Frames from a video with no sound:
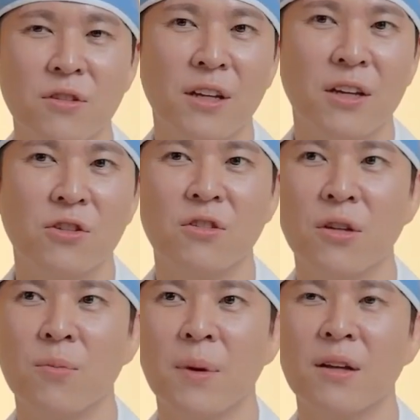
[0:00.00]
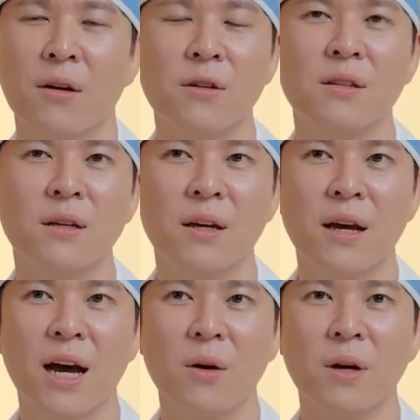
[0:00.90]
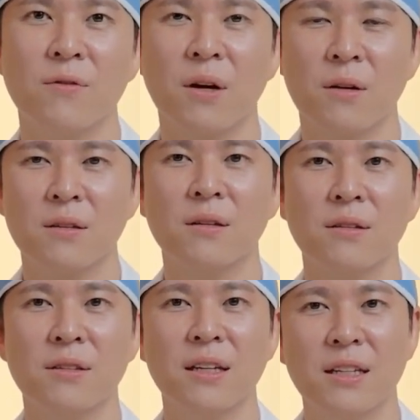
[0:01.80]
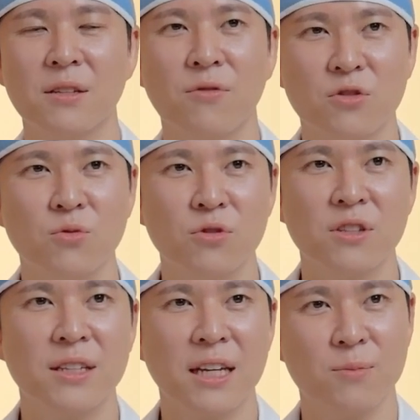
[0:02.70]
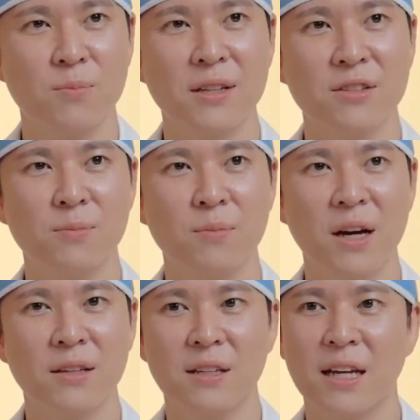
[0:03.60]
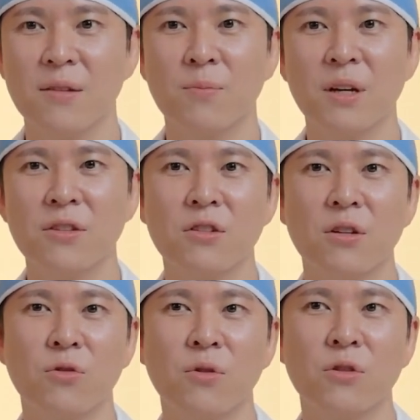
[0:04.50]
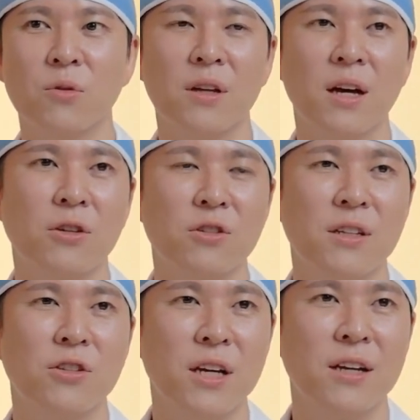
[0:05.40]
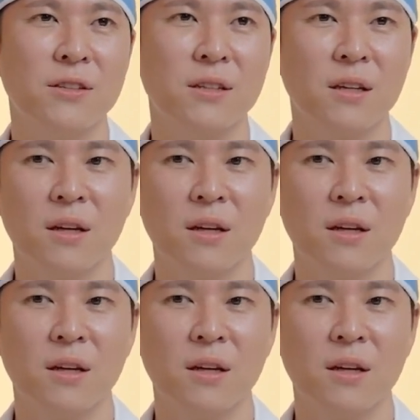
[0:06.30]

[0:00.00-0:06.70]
attention to the buttocks. However, thin individuals can get breast implants and have breast surgery to enlarge their chest.